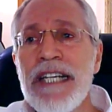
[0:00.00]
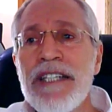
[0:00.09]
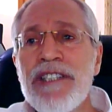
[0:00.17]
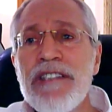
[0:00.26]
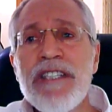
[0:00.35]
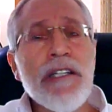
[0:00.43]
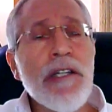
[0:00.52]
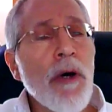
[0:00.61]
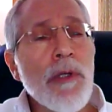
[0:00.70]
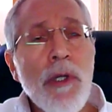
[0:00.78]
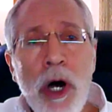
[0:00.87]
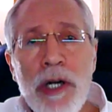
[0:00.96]
Since he no
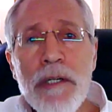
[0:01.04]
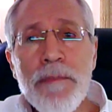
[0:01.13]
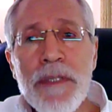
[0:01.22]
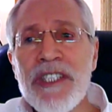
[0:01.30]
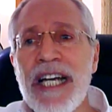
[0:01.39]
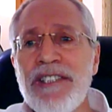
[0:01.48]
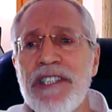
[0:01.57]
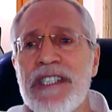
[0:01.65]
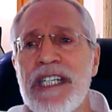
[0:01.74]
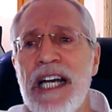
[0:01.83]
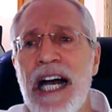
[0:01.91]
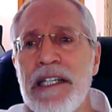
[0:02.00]
longer possesses
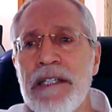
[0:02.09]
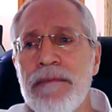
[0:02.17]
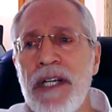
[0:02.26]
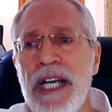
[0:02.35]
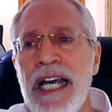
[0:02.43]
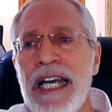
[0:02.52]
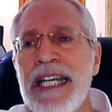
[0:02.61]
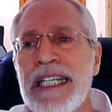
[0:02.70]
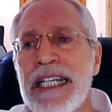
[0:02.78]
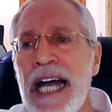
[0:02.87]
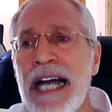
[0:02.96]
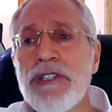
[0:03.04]
the item, he
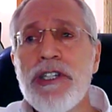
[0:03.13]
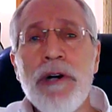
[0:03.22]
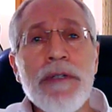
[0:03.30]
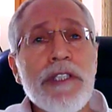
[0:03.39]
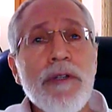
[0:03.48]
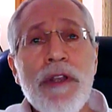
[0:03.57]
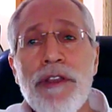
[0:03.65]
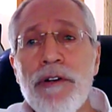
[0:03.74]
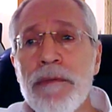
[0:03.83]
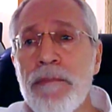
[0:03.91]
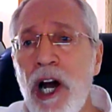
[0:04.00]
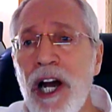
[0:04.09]
cannot show it to a
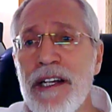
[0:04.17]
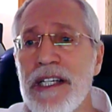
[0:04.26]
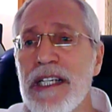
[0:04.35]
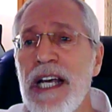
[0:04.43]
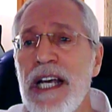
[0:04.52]
third party.